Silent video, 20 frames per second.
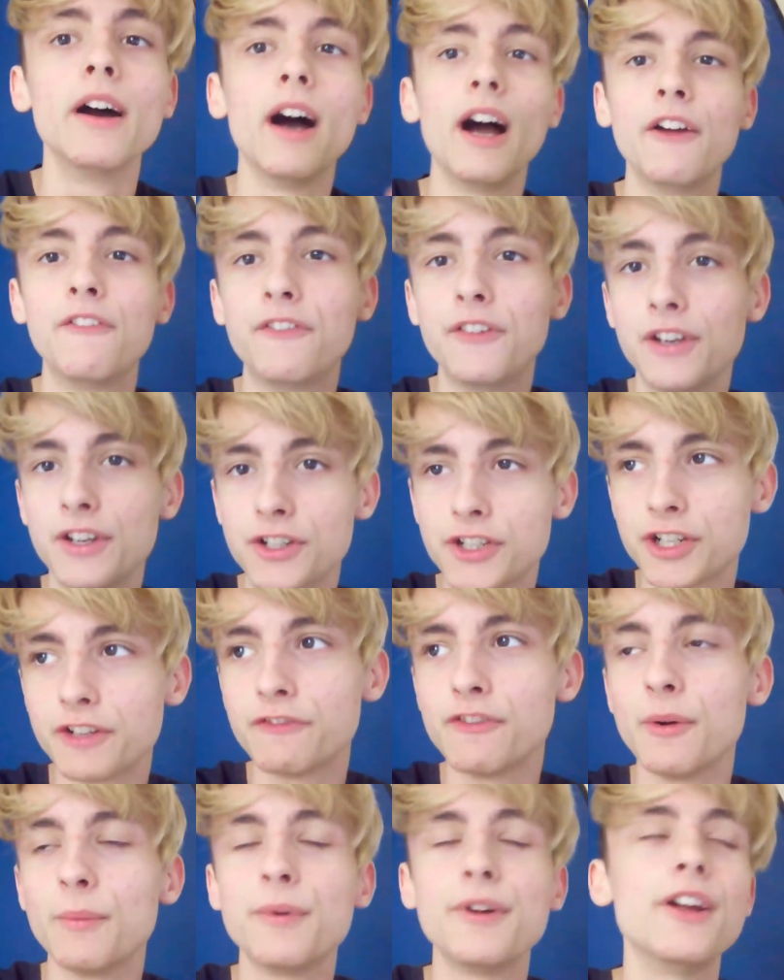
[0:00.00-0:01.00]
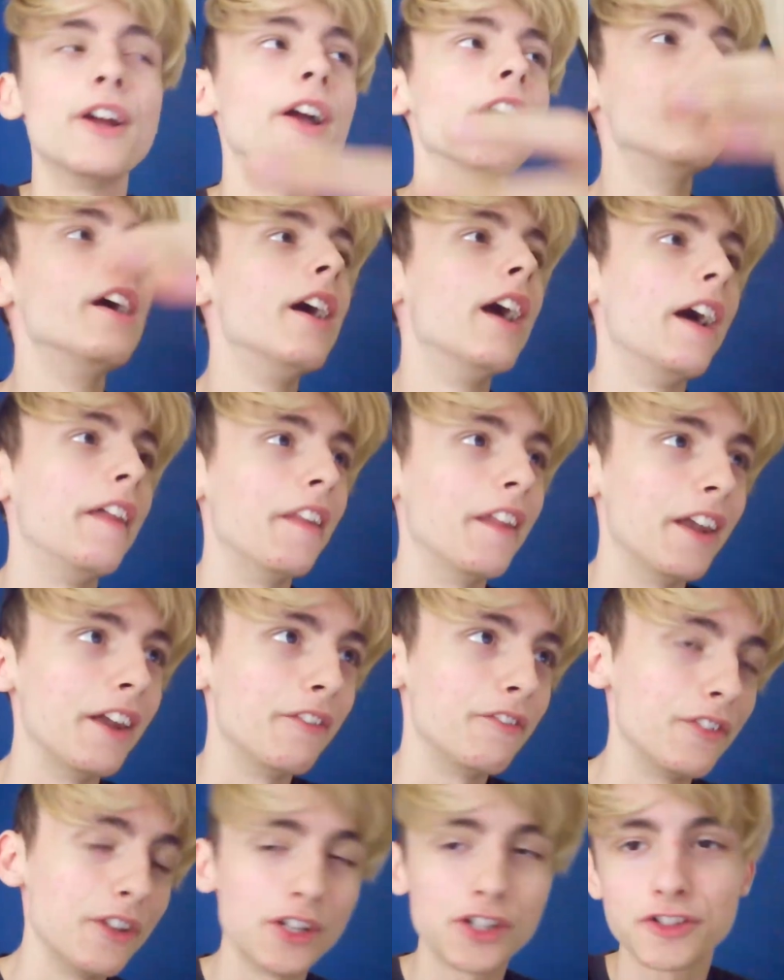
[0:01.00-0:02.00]
I finish it from here and then I
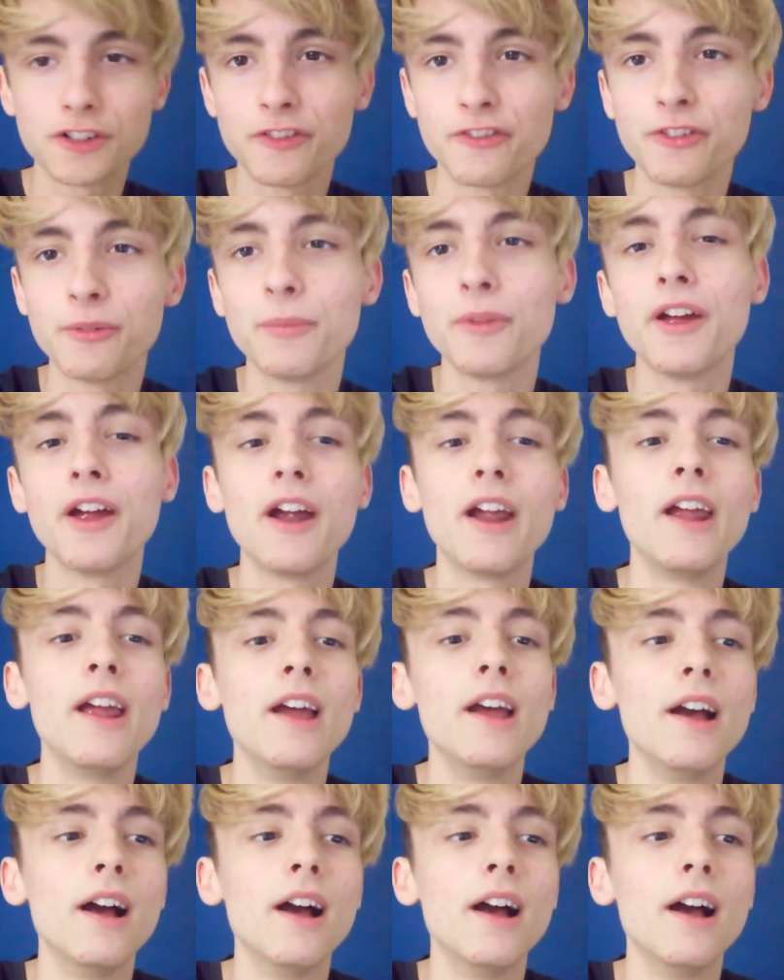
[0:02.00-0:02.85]
finish it from there.